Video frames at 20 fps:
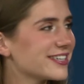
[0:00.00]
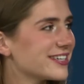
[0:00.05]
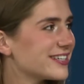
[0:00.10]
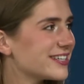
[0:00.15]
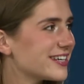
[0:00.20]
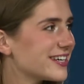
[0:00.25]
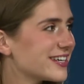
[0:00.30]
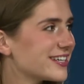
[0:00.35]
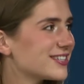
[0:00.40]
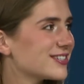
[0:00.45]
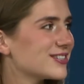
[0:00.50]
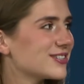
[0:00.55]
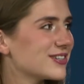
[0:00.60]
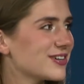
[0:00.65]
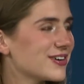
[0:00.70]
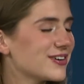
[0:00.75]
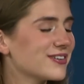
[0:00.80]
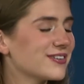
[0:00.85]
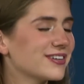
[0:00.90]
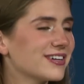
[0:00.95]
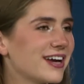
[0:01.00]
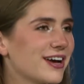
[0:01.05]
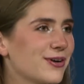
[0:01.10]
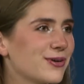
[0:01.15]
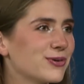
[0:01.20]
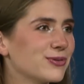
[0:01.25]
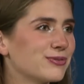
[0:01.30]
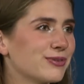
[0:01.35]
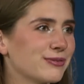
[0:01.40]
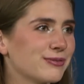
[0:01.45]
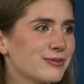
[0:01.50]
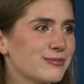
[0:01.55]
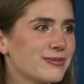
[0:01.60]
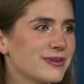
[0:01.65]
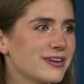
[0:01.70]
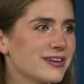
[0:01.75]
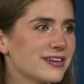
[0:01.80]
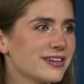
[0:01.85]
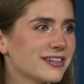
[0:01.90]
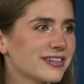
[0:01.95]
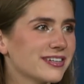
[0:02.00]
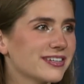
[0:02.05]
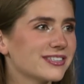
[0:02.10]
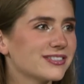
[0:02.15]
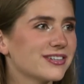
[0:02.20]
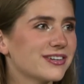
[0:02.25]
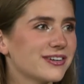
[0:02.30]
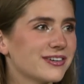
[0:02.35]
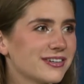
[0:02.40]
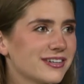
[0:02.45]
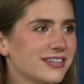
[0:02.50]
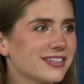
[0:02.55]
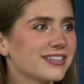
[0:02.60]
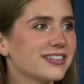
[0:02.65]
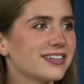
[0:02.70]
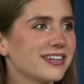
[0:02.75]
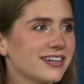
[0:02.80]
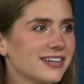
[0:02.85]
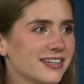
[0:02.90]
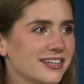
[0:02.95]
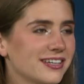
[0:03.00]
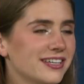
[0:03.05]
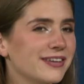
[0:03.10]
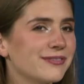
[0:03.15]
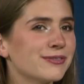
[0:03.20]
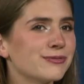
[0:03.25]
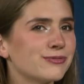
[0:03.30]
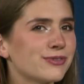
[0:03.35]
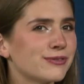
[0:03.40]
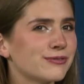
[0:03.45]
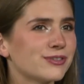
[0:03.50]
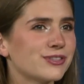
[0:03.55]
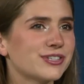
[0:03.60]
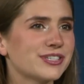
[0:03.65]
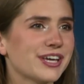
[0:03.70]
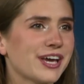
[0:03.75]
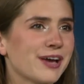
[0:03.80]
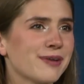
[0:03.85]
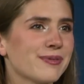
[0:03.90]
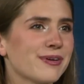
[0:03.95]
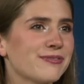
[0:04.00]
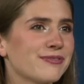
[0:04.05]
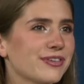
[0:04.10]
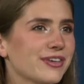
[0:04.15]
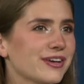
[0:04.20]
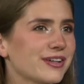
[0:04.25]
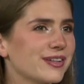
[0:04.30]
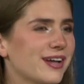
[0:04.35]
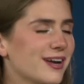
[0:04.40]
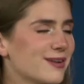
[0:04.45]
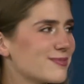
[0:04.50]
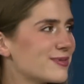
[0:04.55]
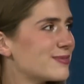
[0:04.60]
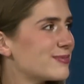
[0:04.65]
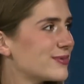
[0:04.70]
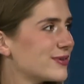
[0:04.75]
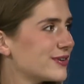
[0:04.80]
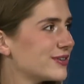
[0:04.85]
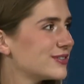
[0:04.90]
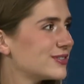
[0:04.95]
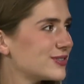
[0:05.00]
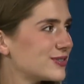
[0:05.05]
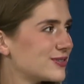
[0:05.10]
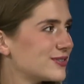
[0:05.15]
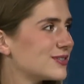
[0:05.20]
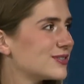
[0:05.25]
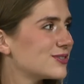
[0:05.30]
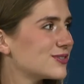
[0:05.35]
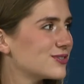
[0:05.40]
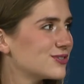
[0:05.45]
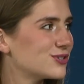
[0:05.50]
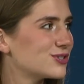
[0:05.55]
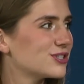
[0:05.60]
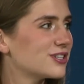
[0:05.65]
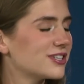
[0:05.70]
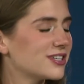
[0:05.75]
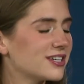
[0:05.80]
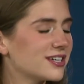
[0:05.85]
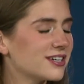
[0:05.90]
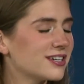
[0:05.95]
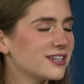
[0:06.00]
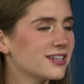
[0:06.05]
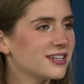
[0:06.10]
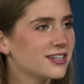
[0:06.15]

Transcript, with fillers: Sundays. Mm-hmm. So at Old River Park. So, Good. Yeah, even riverscape. I feel like a lot of people, mm-hmm. students mm-hmm. are usually there.